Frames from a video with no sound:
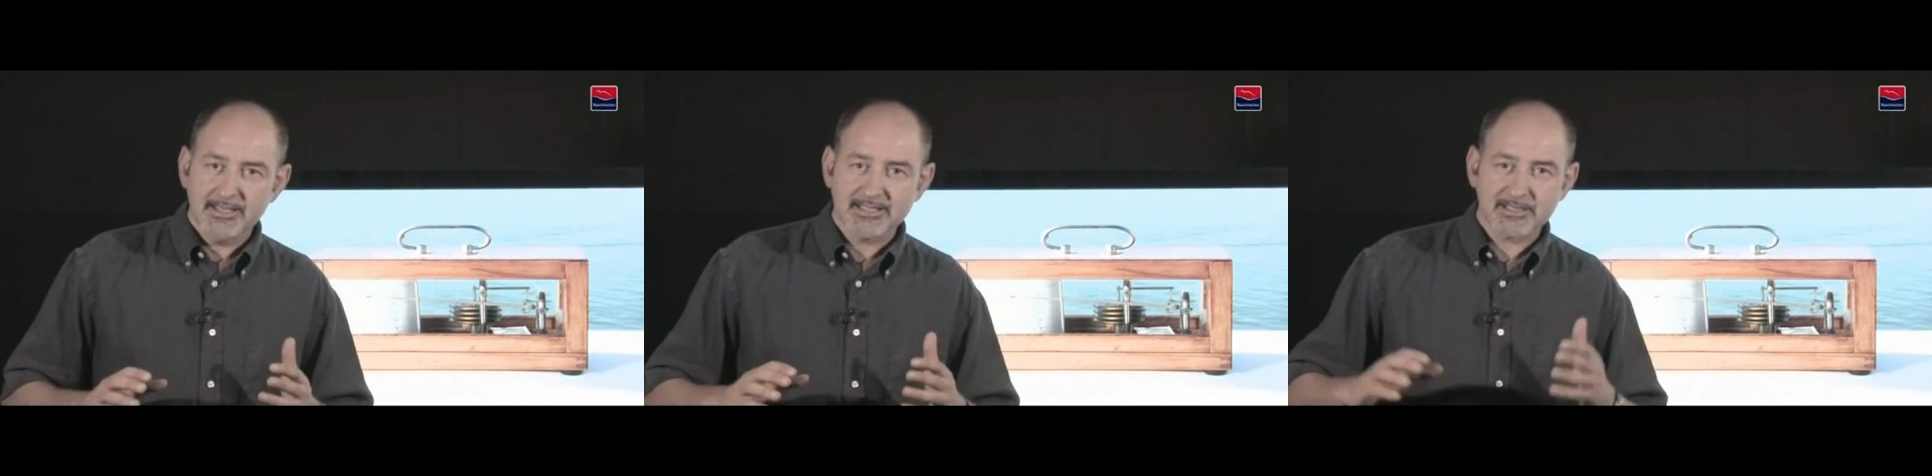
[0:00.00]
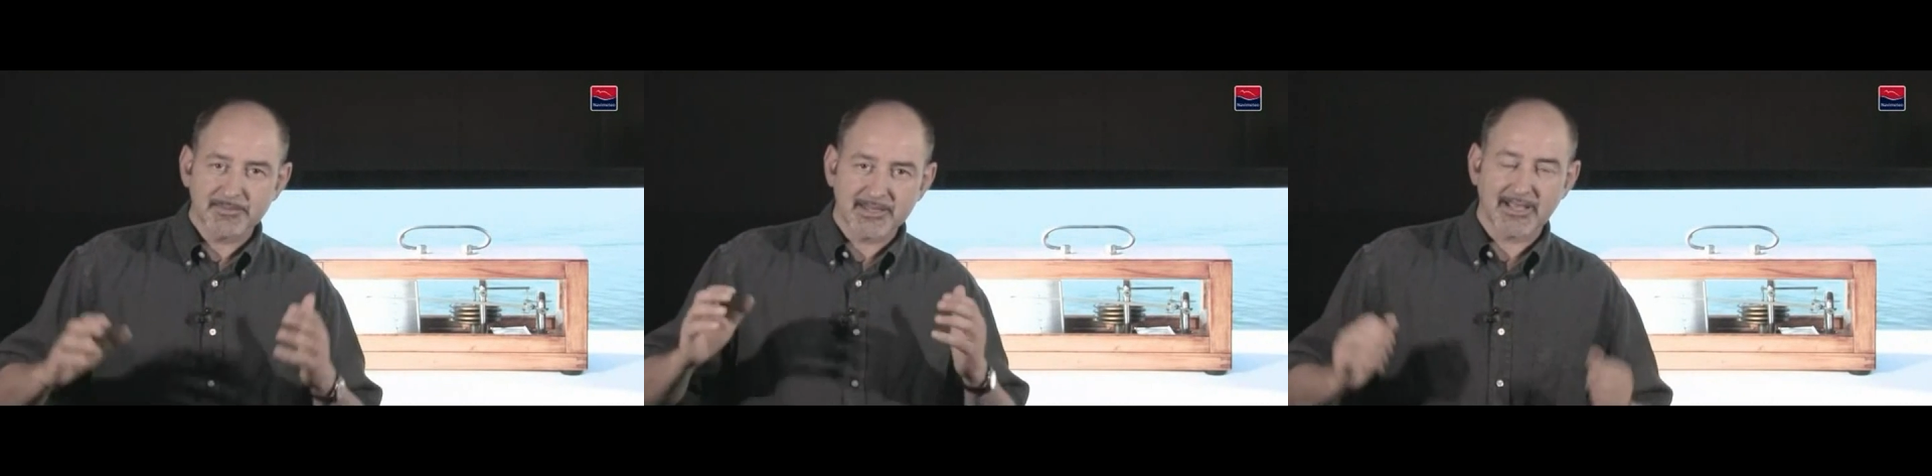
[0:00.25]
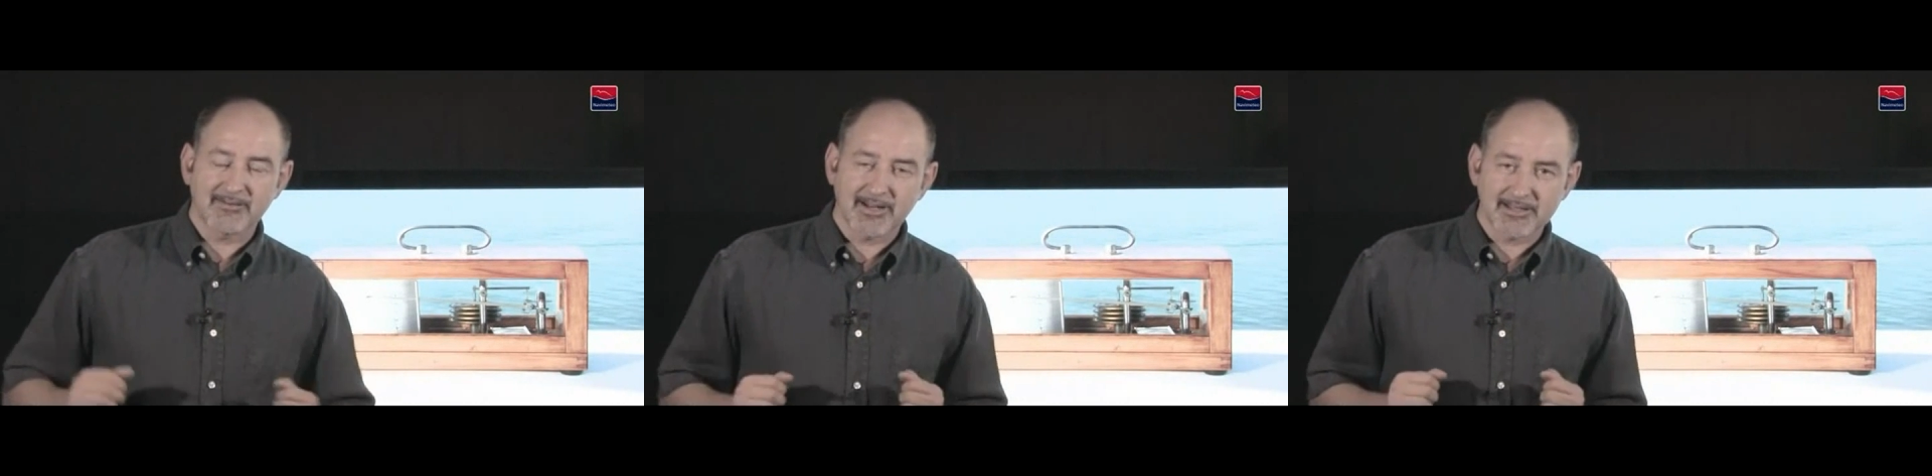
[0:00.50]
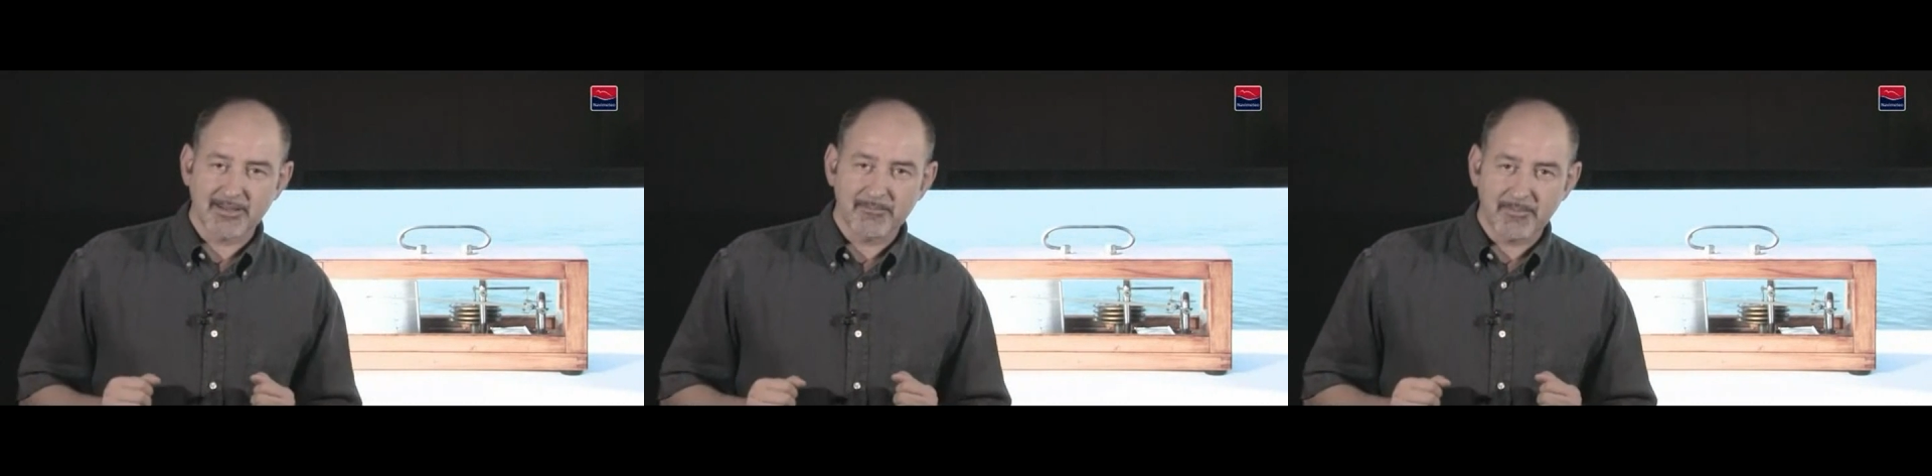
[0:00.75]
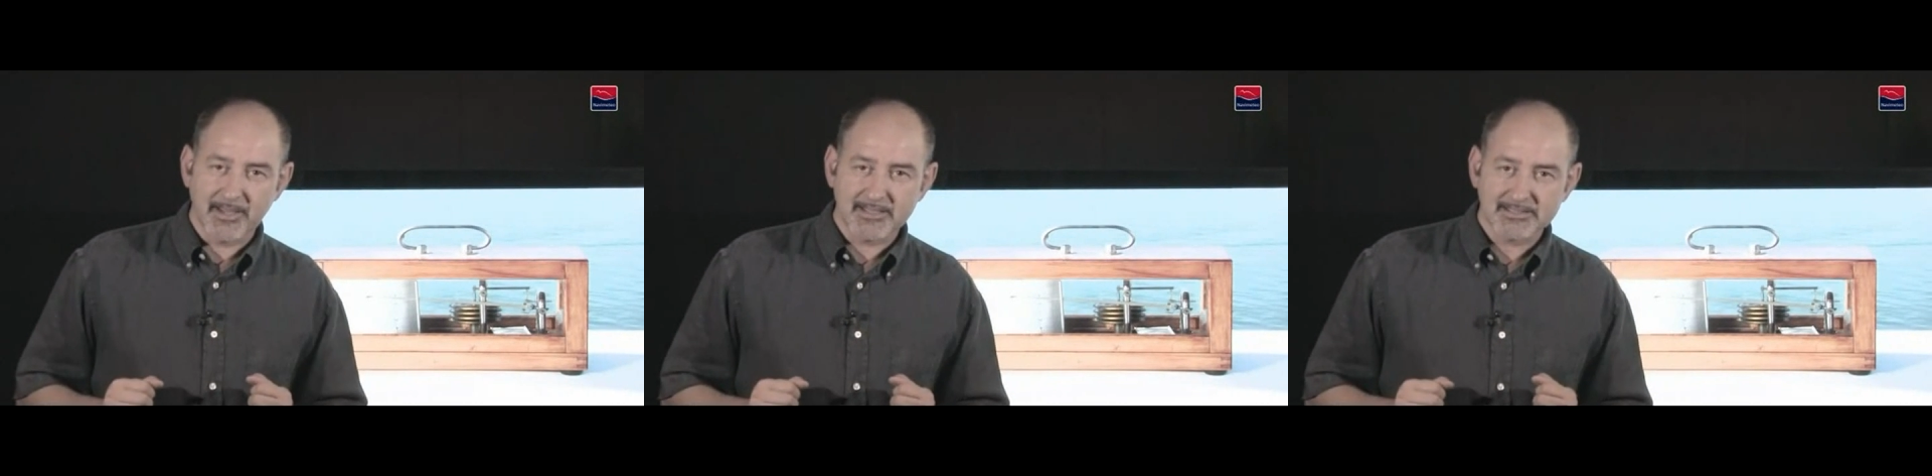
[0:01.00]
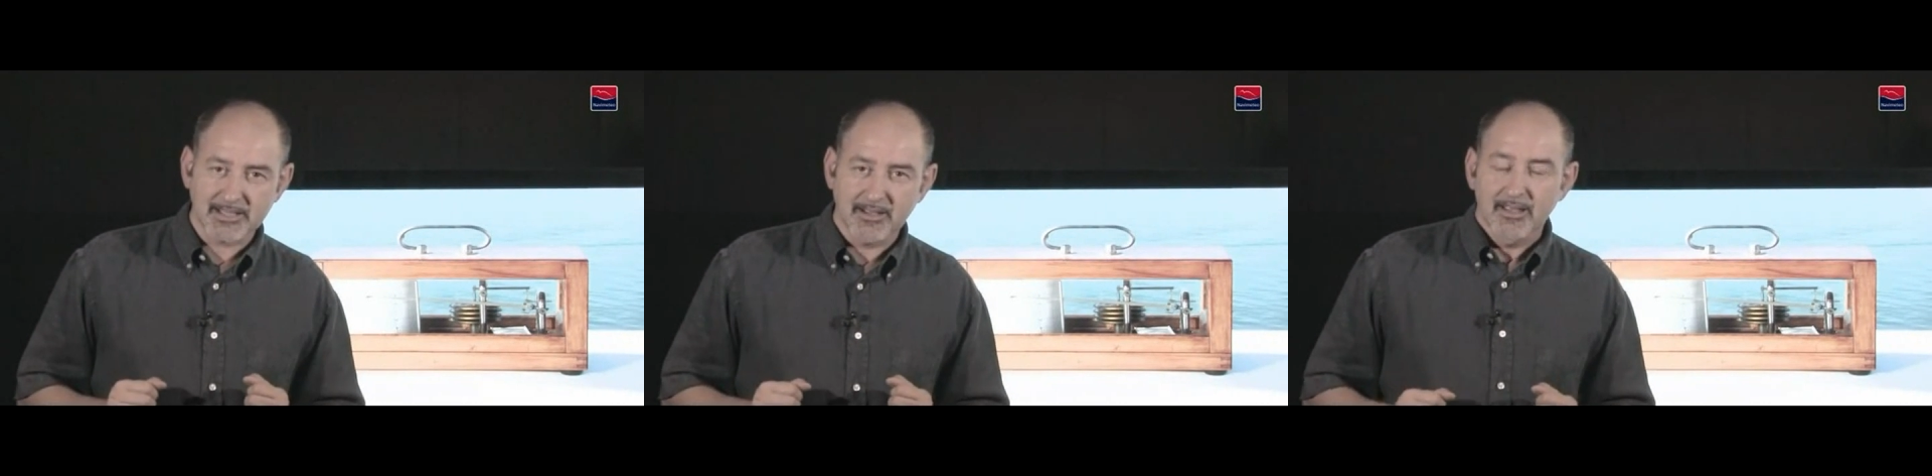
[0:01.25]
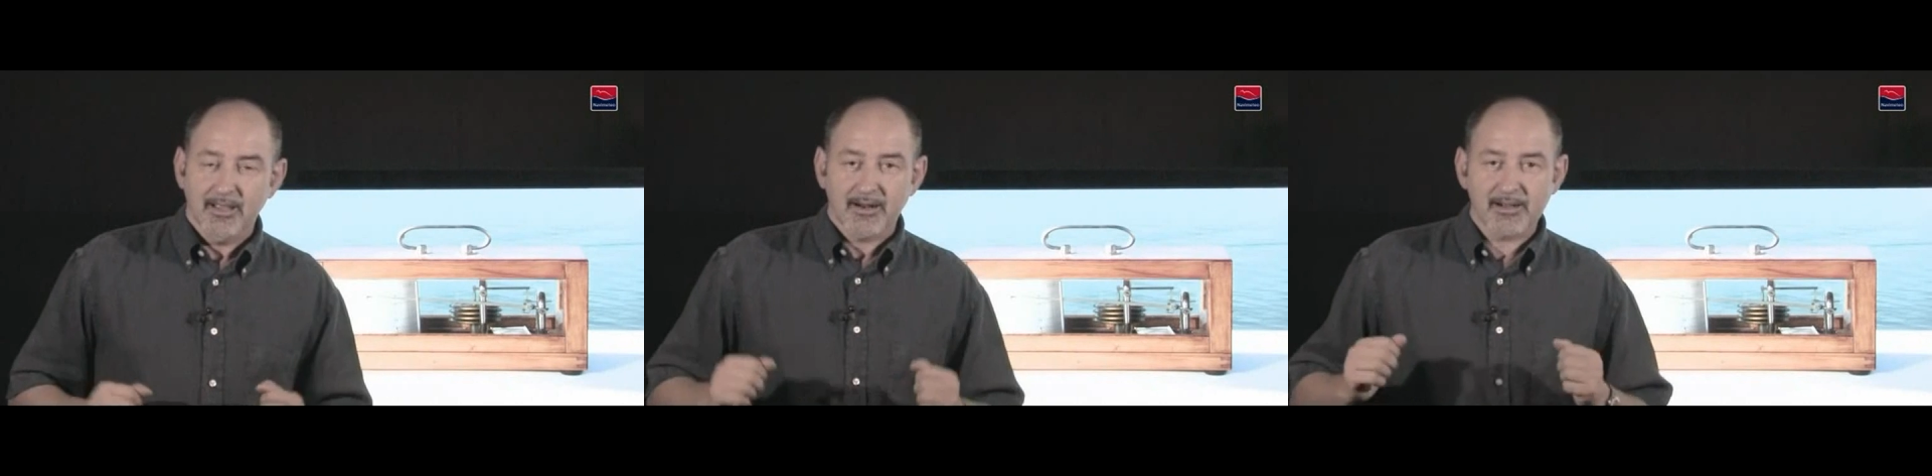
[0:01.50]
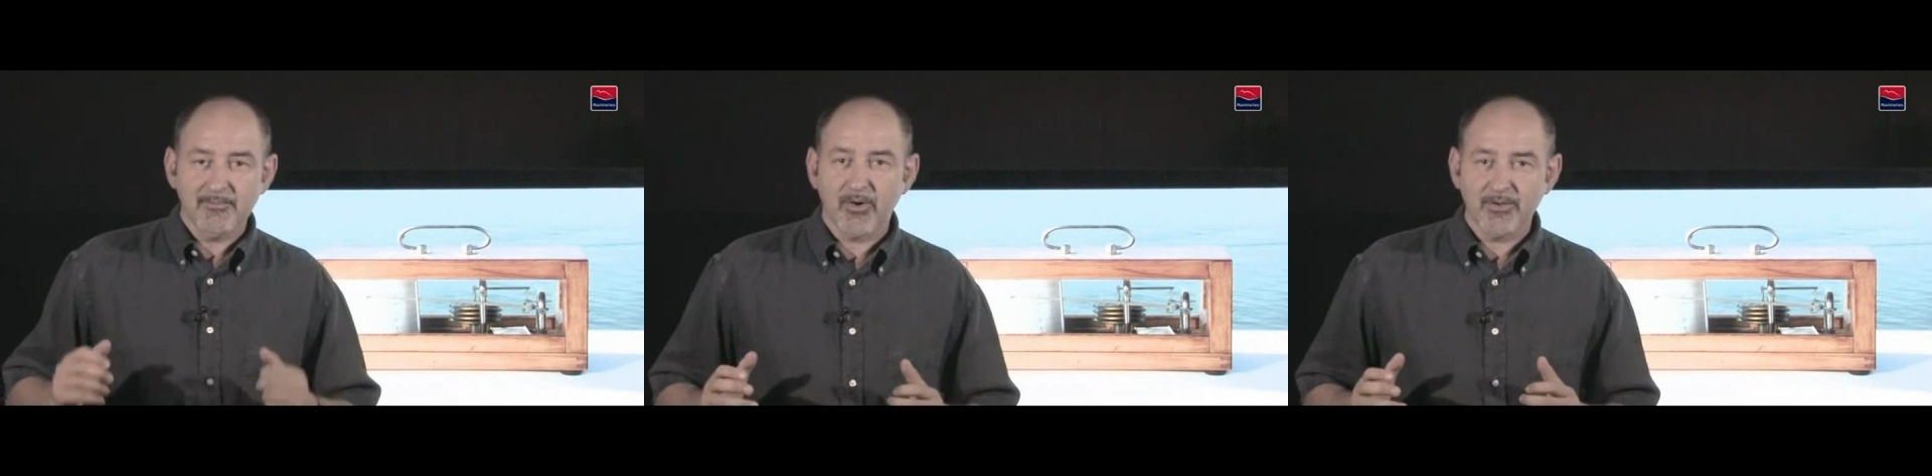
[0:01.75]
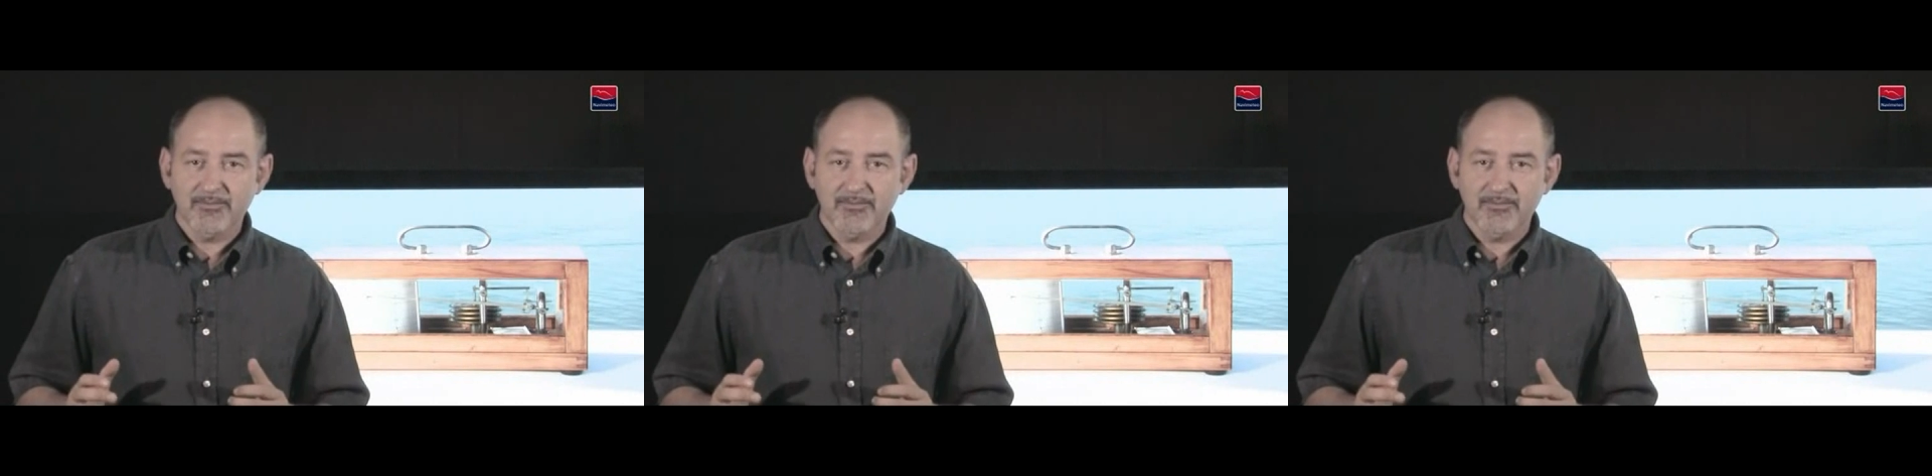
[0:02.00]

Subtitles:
or a ripple of the sea surface.